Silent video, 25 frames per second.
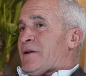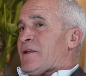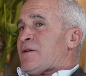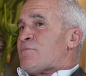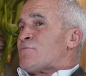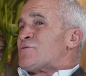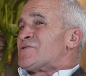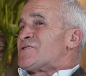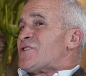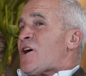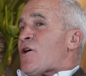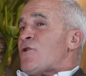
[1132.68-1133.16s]
it
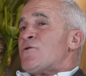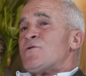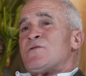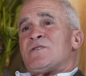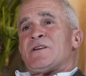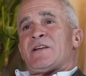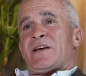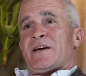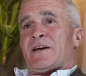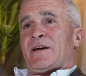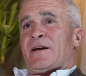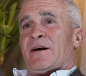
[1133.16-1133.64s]
was
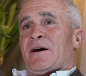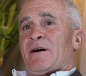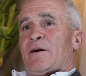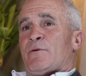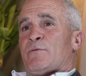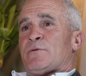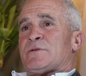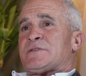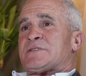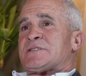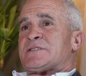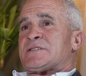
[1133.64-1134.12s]
only, I
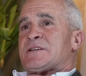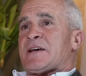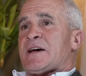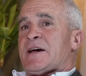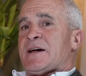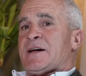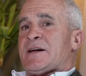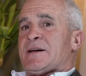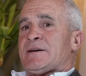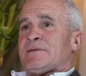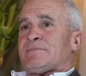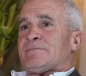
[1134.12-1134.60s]
would
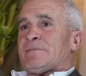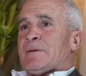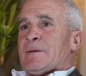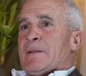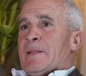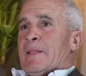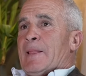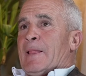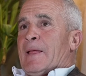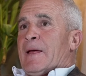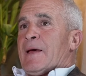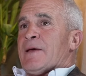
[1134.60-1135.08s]
say,
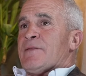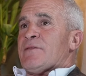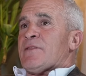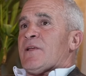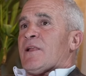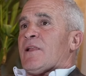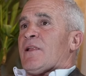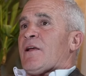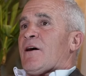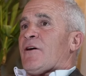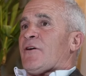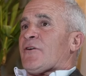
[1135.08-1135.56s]
in the
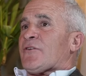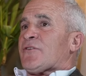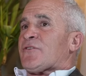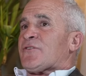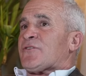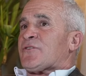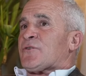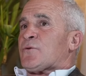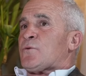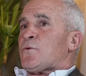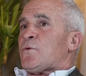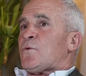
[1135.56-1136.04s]

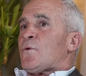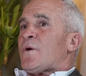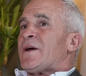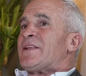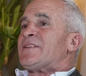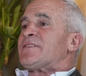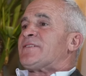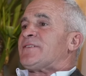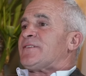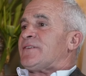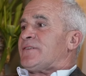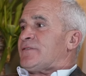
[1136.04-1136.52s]
last
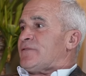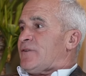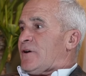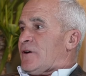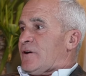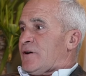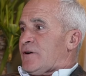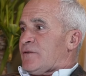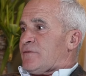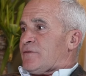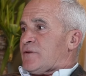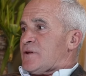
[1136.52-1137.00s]

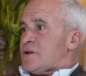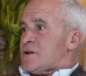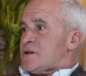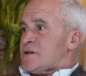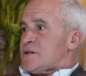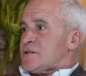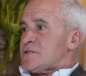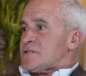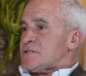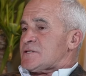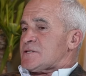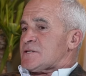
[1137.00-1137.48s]
25
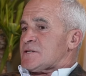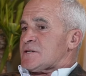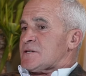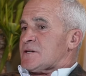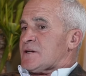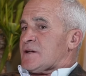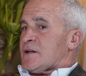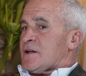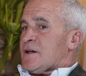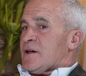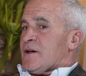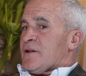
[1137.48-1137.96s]
years
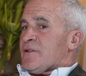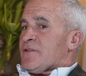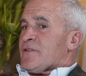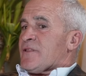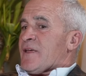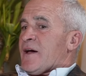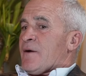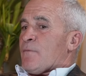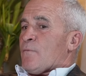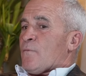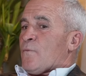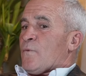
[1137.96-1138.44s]

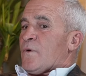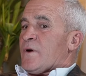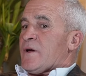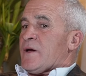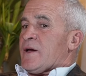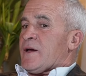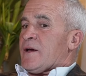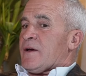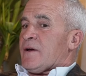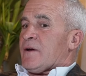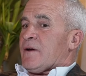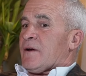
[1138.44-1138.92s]
that
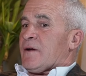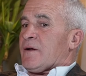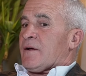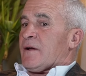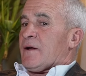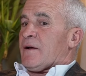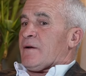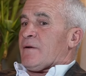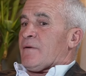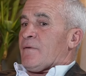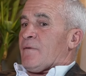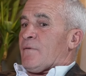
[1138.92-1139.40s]
we
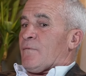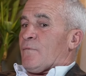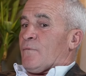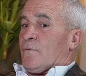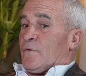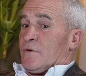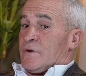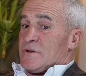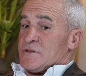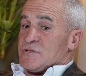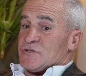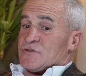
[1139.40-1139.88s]

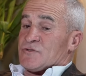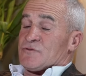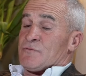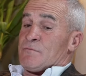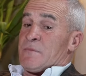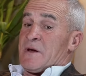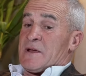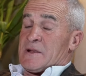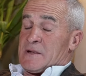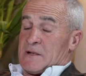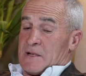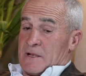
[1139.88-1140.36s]
were
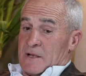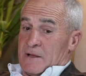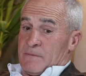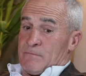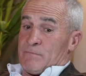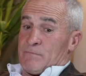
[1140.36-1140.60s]
instrumental in